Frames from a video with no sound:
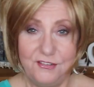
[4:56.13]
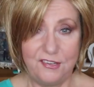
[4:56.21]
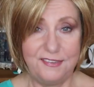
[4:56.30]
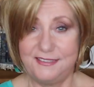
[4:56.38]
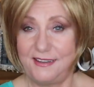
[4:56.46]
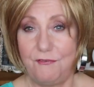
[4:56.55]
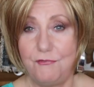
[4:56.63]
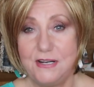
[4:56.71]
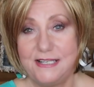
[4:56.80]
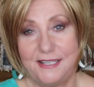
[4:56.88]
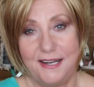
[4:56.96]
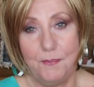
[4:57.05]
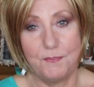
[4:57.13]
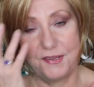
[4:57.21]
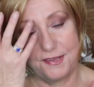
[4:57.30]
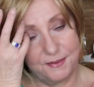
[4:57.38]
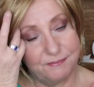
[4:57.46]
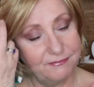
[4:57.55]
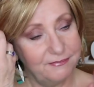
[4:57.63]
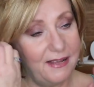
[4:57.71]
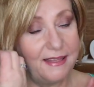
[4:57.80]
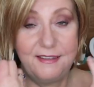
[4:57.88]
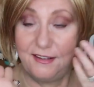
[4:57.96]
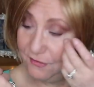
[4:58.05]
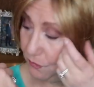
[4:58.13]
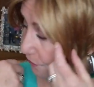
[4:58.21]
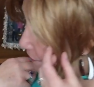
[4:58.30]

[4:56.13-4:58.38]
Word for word: just different tips. I think it's